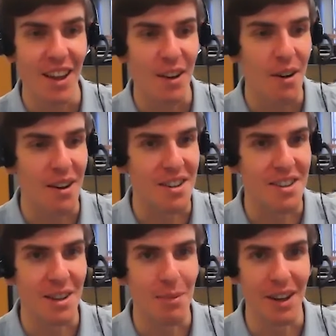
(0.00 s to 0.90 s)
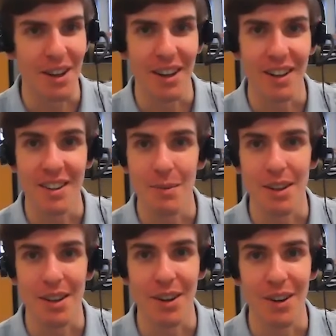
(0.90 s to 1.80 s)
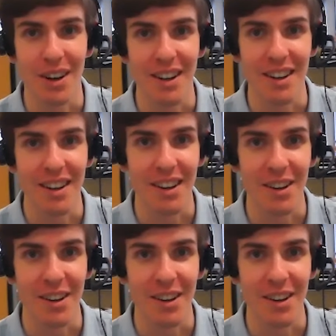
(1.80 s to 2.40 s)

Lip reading: Well, it just seems like a good idea